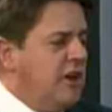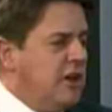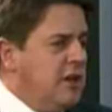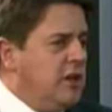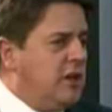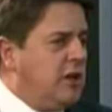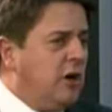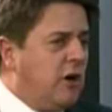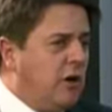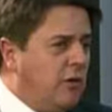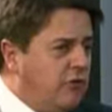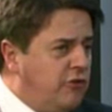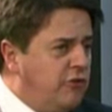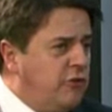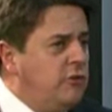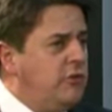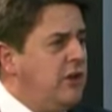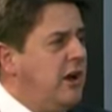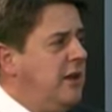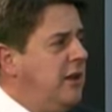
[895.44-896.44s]
You can't
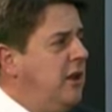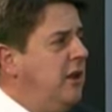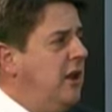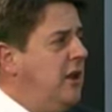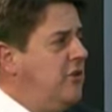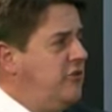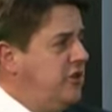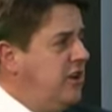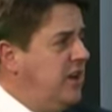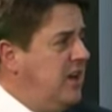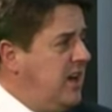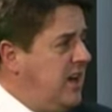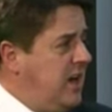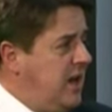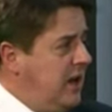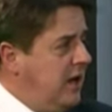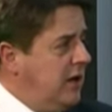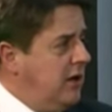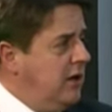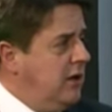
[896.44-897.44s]
do that unless you're
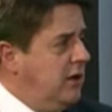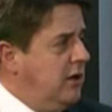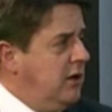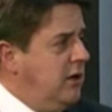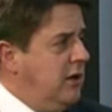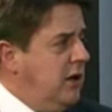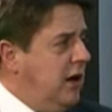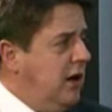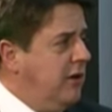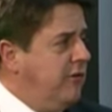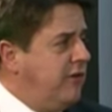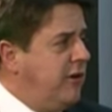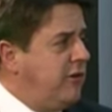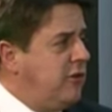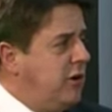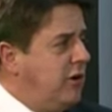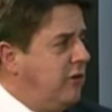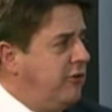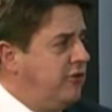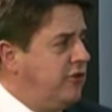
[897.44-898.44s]
here. and
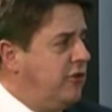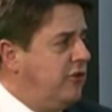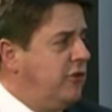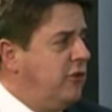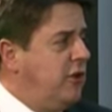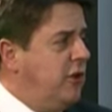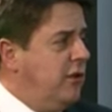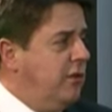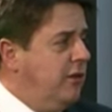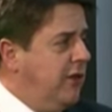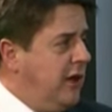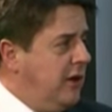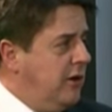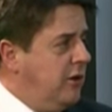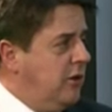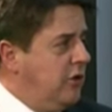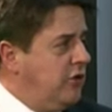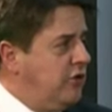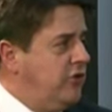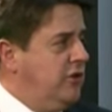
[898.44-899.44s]
very often they're
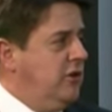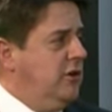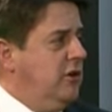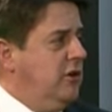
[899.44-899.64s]
not.